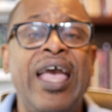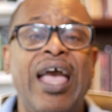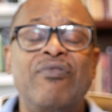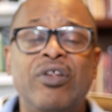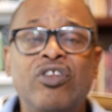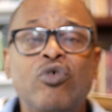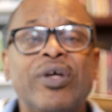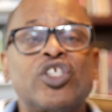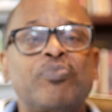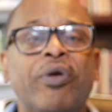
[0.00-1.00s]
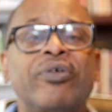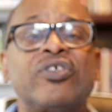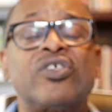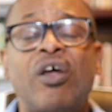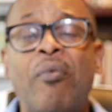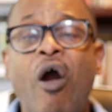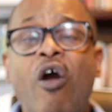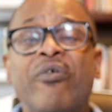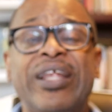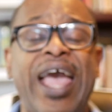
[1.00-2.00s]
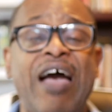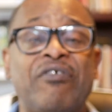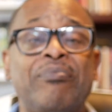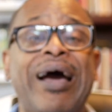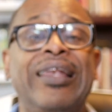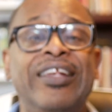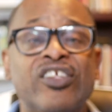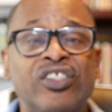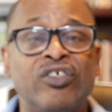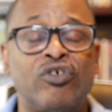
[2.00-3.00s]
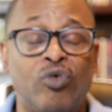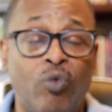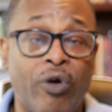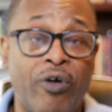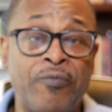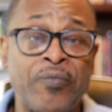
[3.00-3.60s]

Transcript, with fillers: and the new experiences I'm already having by listening to the word.